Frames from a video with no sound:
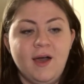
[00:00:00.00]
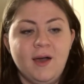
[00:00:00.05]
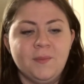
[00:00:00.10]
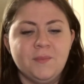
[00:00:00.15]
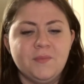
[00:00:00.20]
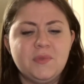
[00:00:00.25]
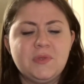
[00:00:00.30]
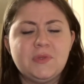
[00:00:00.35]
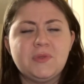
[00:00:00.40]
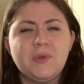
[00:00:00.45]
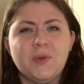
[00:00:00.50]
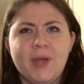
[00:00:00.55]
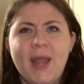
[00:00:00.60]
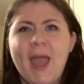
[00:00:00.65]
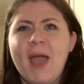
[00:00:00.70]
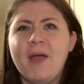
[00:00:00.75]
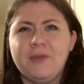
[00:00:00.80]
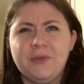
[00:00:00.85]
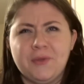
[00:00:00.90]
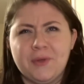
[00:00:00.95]
sort
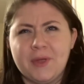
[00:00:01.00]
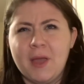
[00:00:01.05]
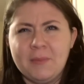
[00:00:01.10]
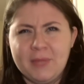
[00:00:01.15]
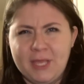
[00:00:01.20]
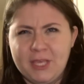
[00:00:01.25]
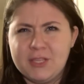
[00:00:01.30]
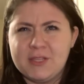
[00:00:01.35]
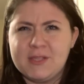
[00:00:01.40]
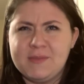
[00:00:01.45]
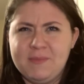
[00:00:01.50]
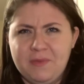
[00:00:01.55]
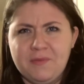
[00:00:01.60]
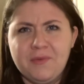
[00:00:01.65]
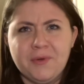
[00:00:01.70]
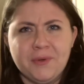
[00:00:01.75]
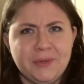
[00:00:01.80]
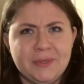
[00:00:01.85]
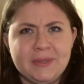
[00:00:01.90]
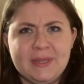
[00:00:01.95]
out your accommodations
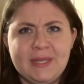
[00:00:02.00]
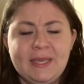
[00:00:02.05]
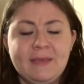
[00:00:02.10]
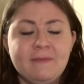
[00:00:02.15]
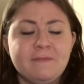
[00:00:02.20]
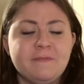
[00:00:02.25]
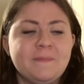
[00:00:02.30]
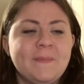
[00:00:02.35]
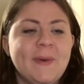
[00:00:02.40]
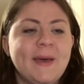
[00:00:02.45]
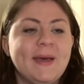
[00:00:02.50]
before you leave, but